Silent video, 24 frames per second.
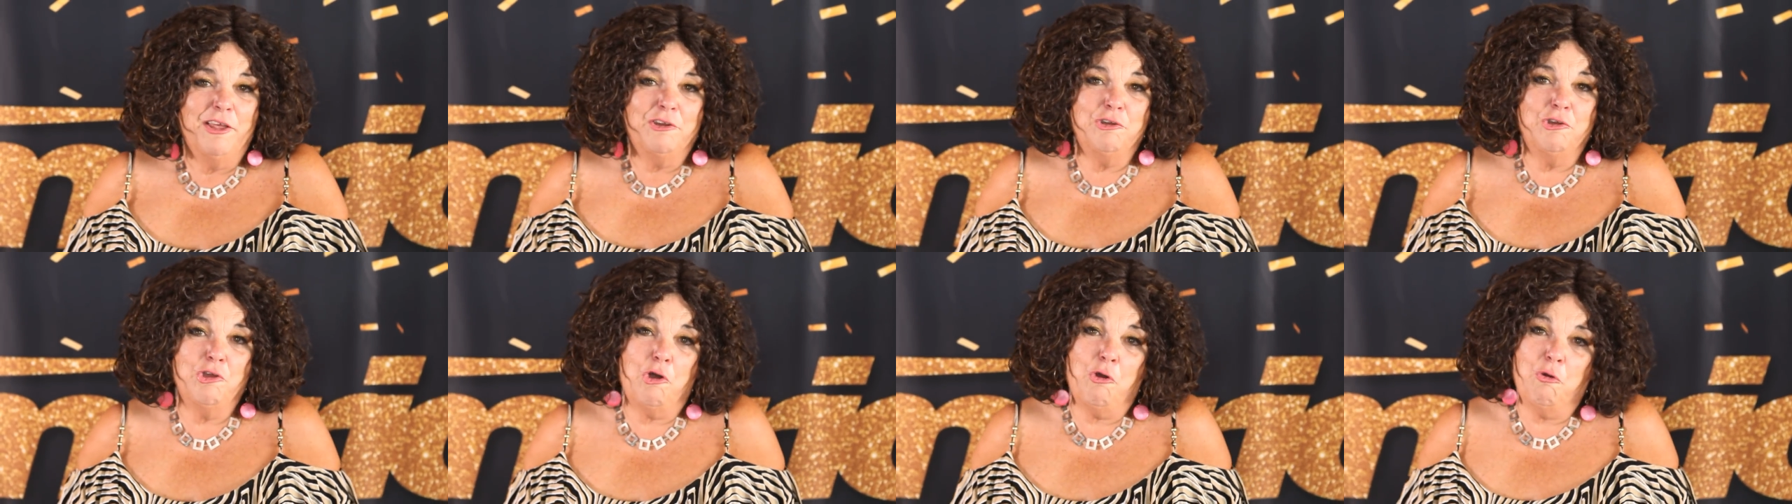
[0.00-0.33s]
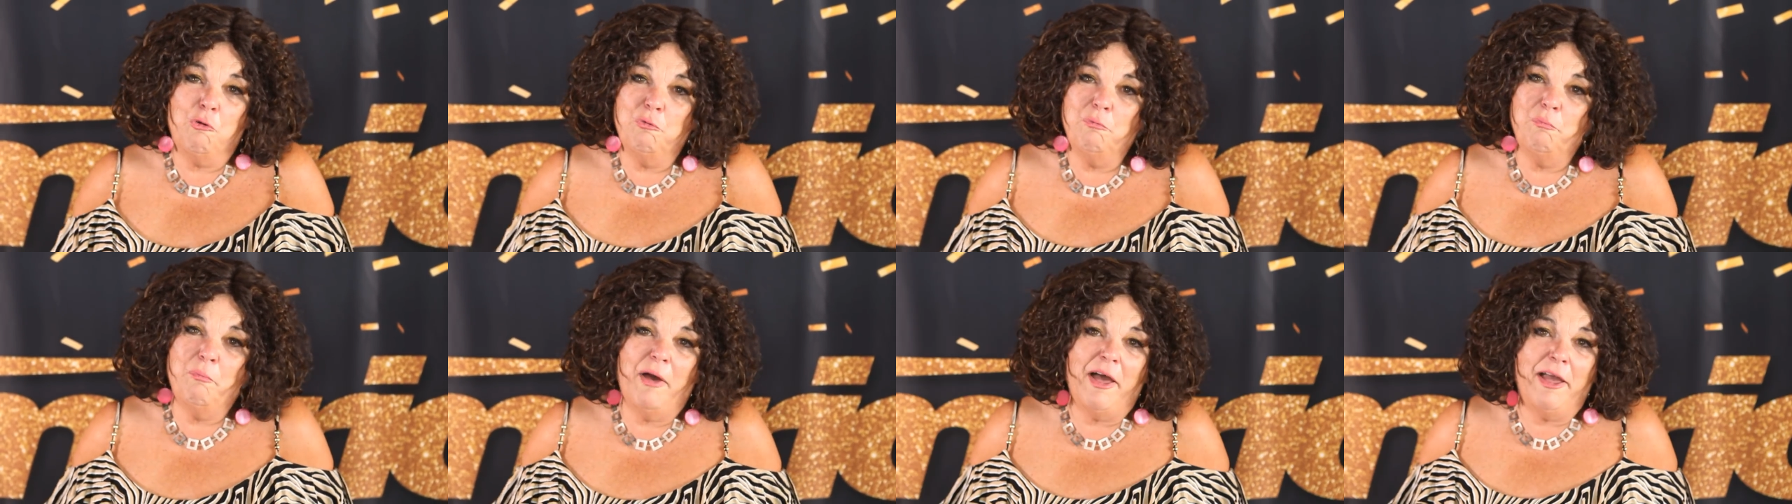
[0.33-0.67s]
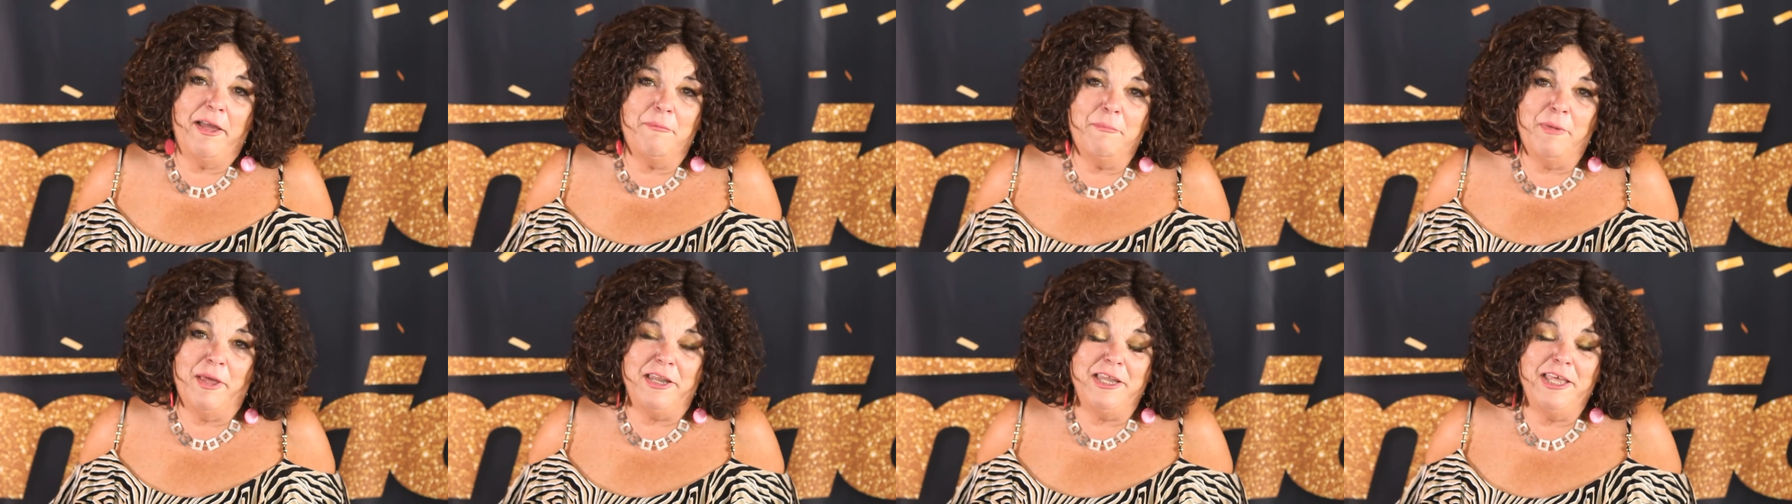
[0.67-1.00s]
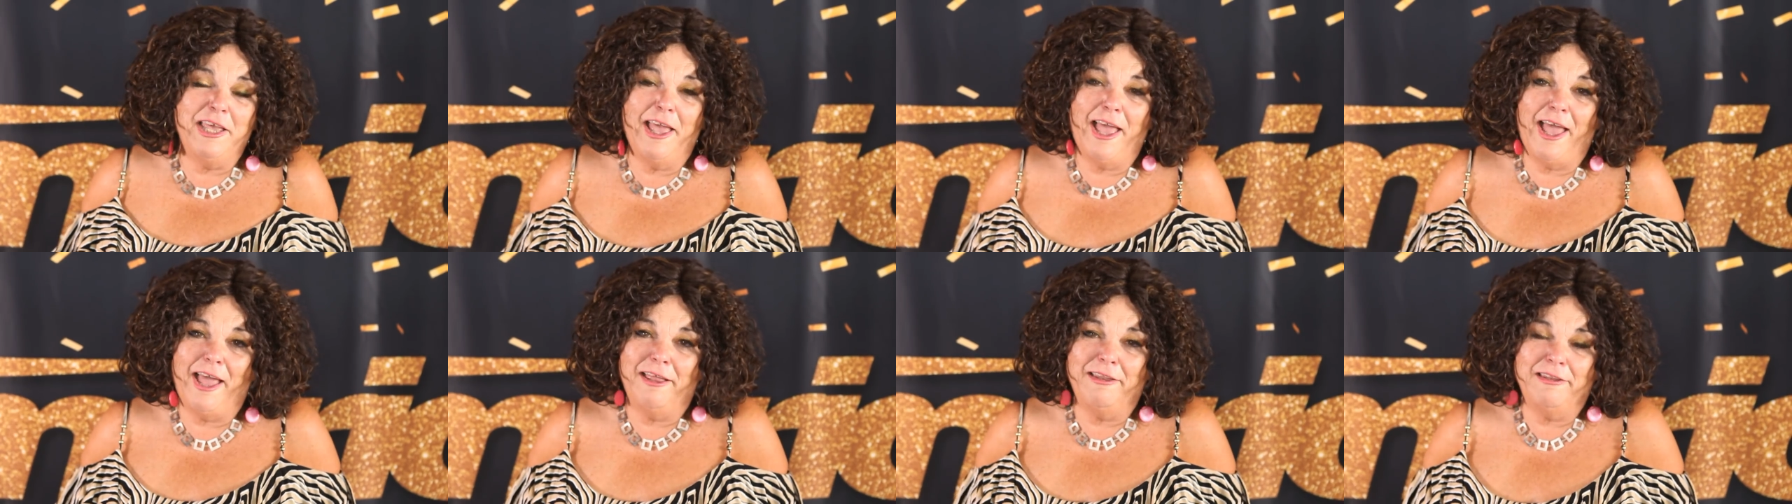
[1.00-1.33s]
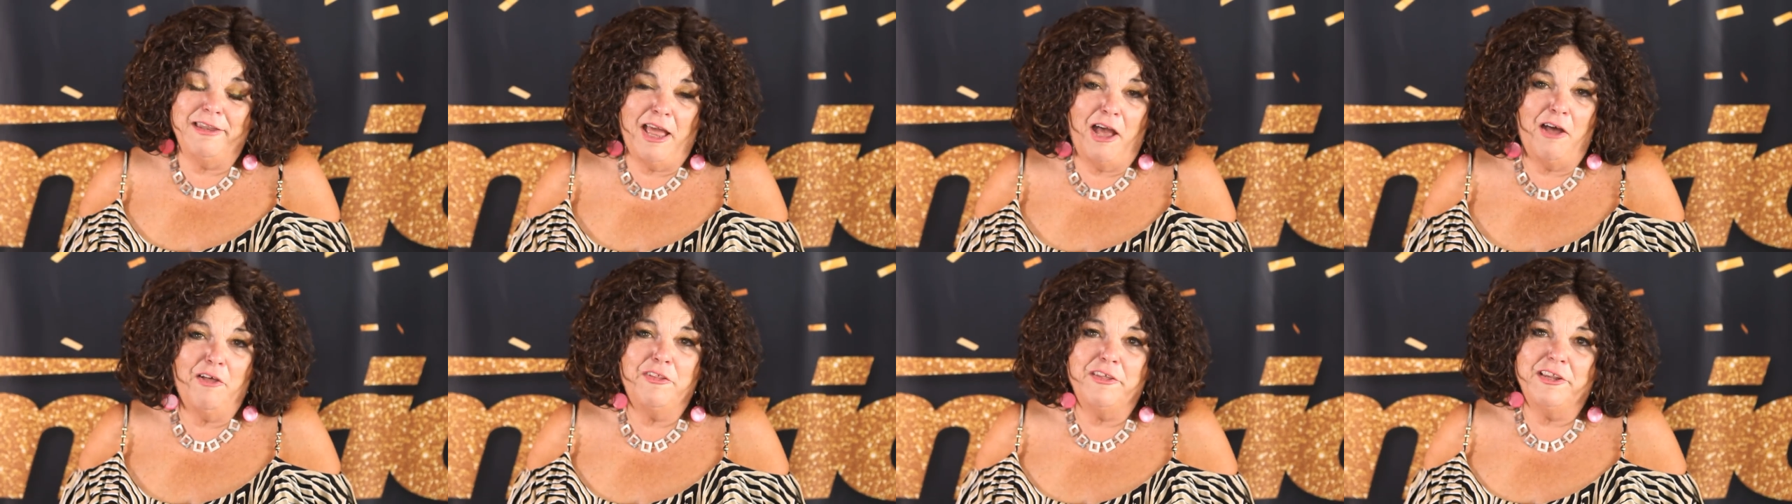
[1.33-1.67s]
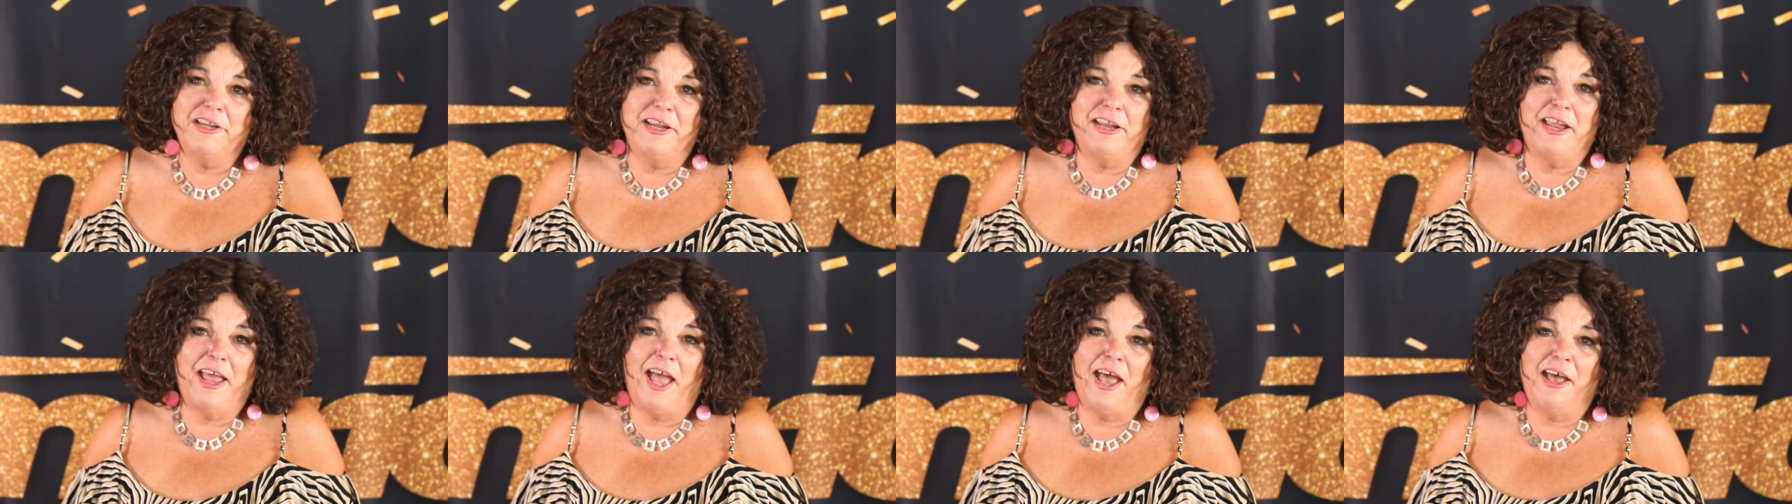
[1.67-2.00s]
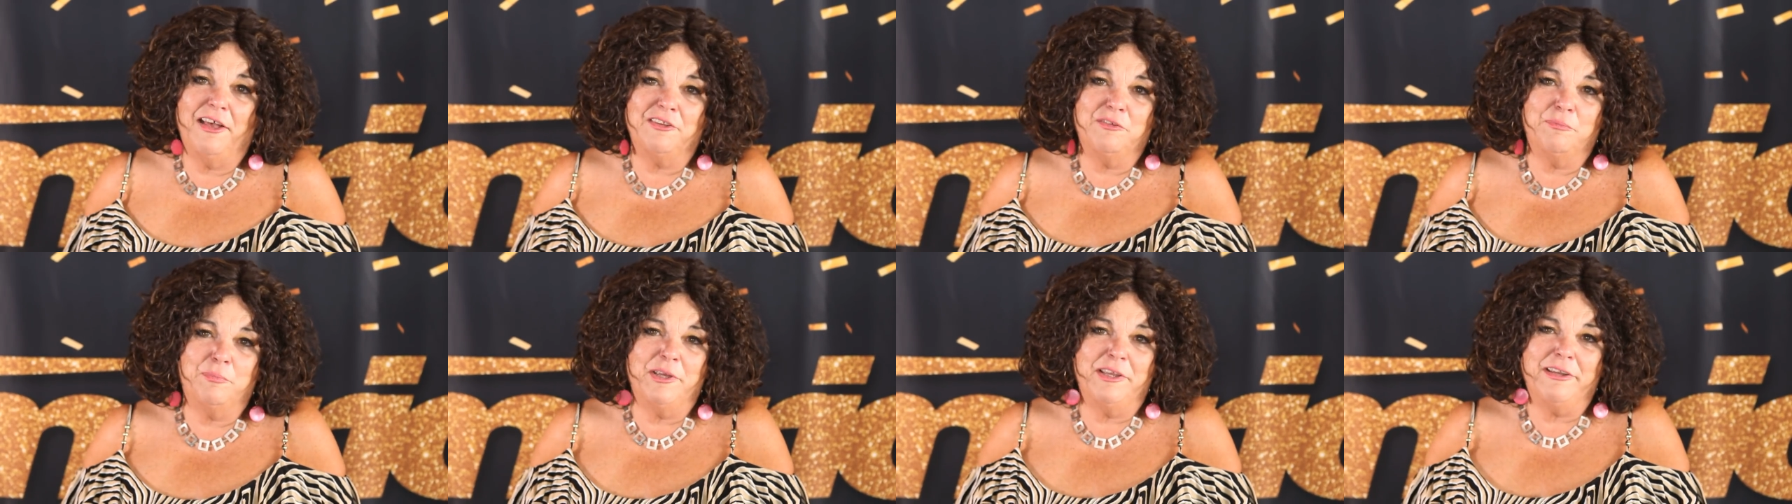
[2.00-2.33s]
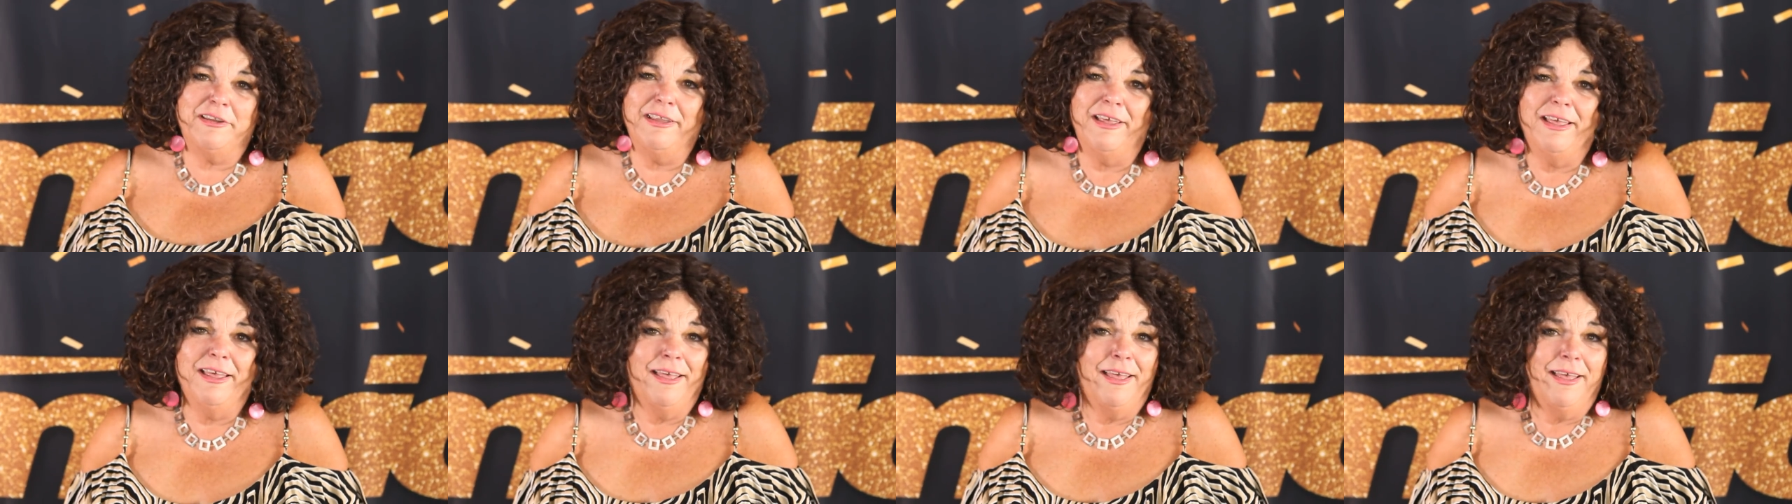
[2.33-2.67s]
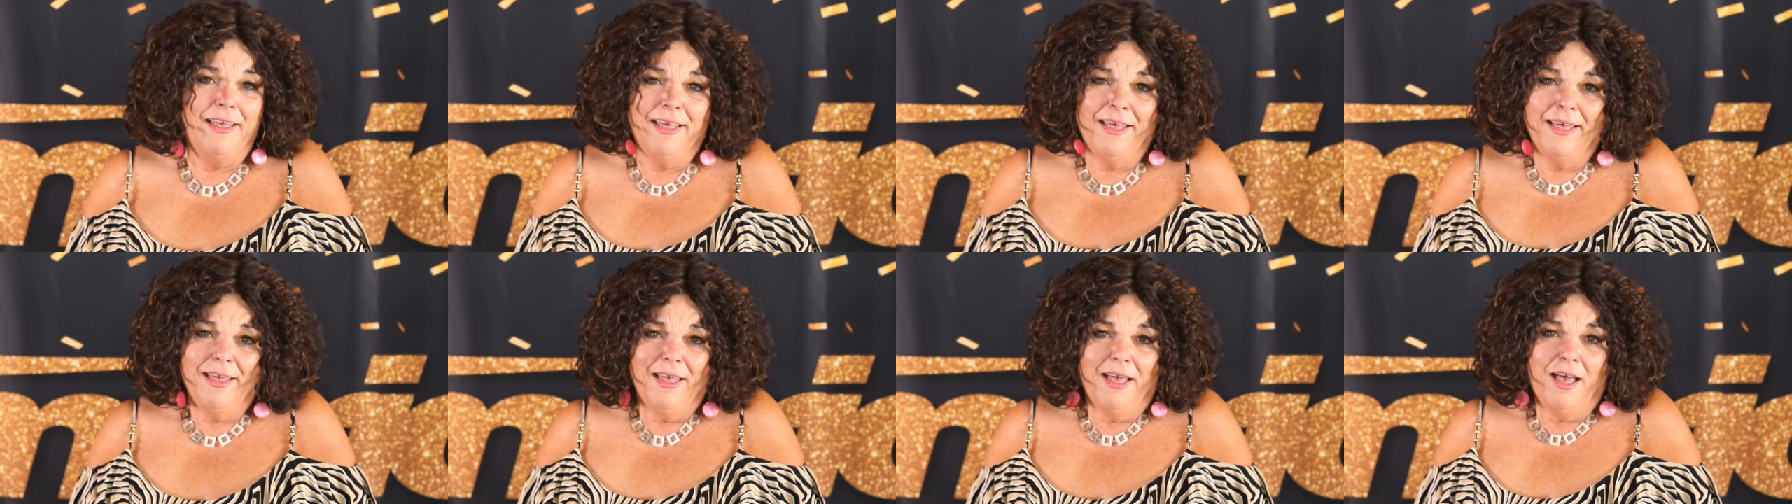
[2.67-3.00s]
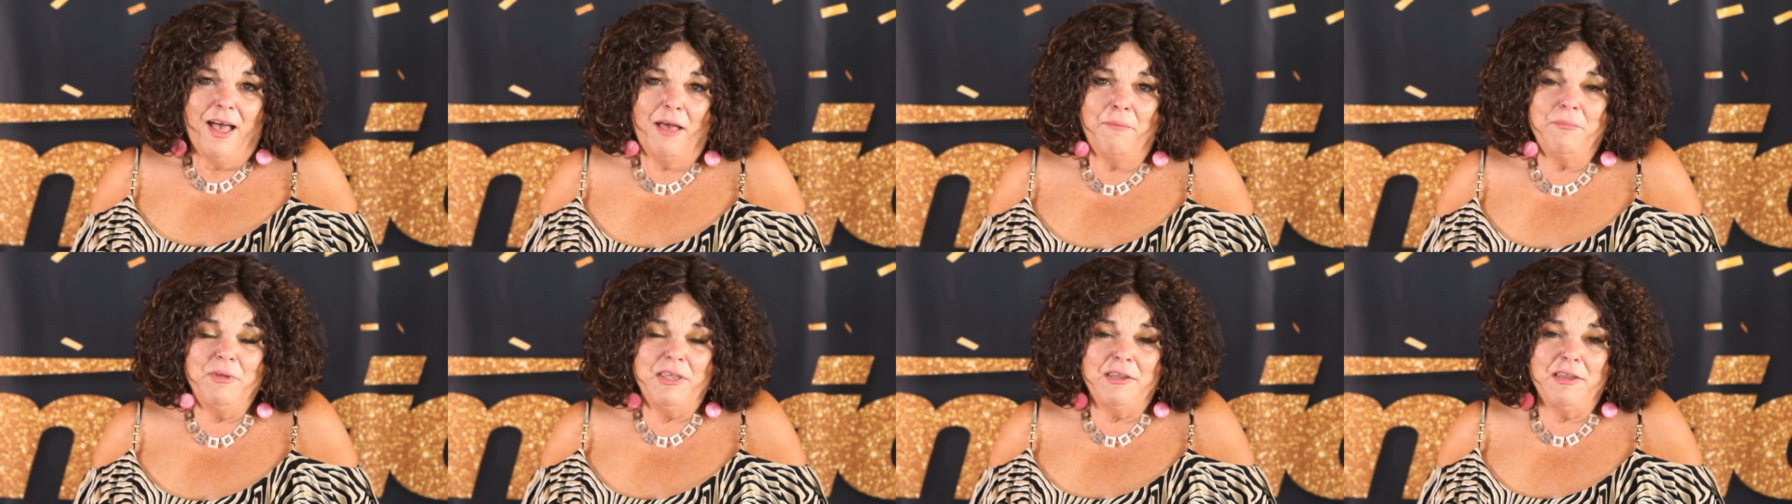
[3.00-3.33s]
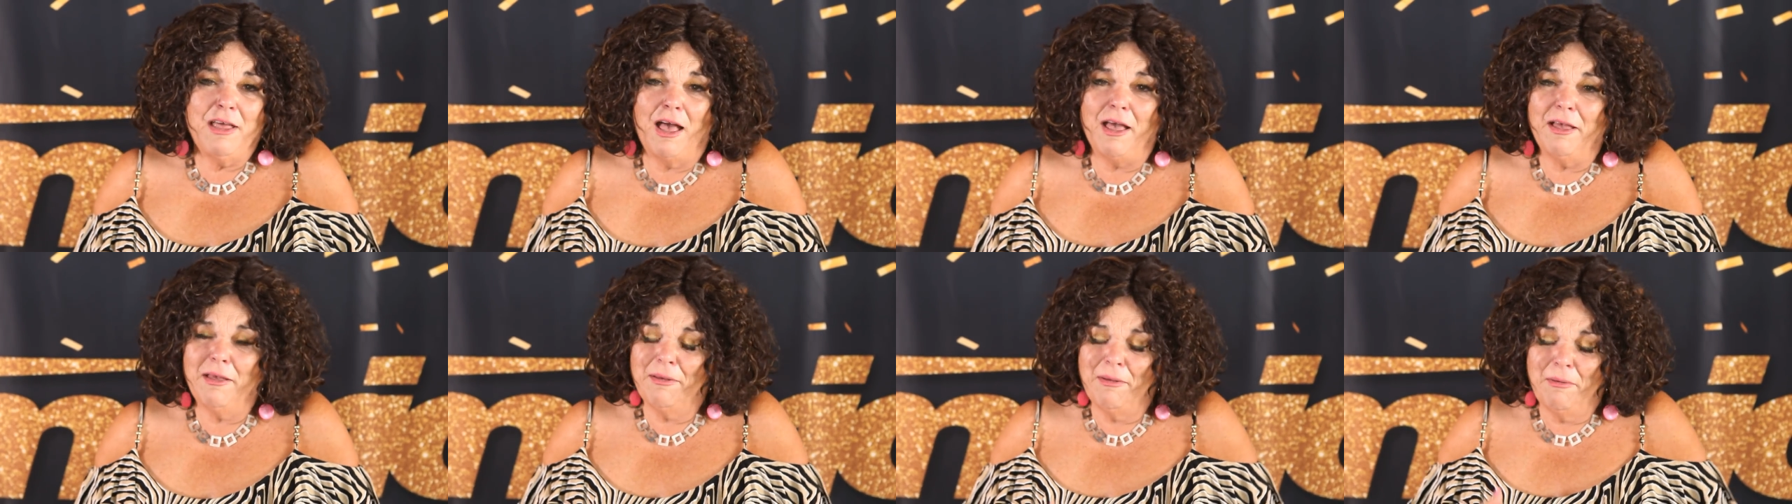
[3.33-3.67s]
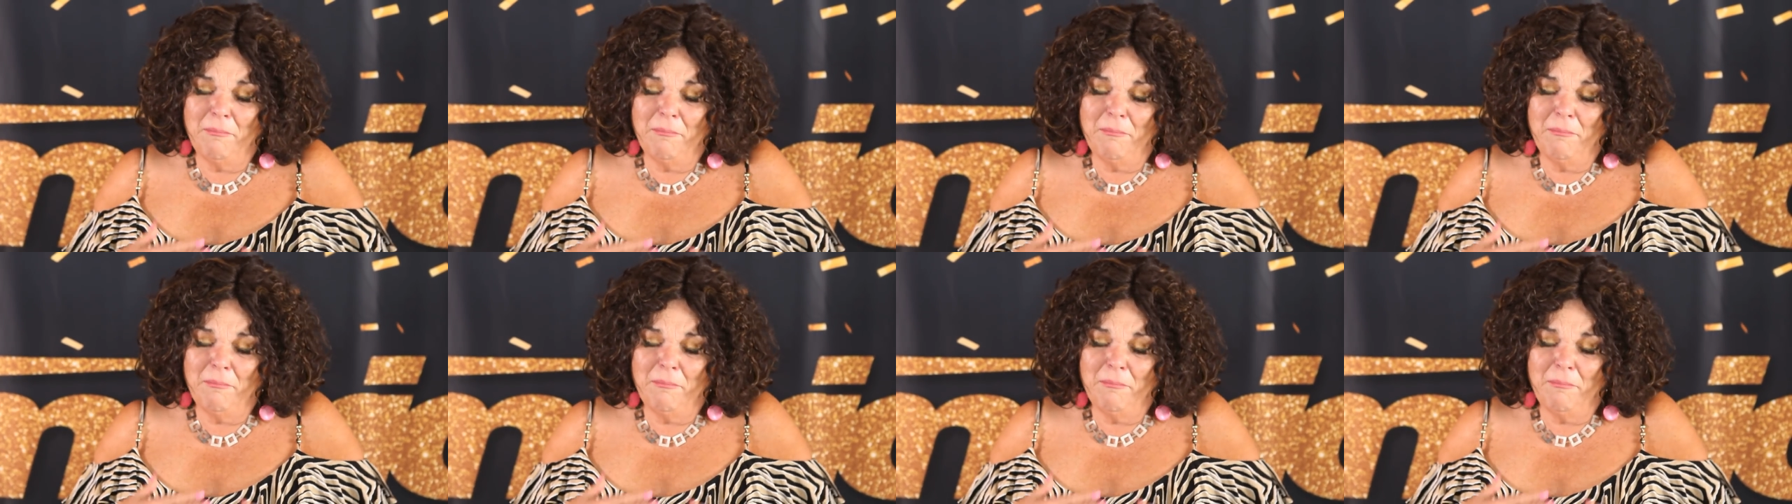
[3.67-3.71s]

known by many, and now that it has been, I mean, I,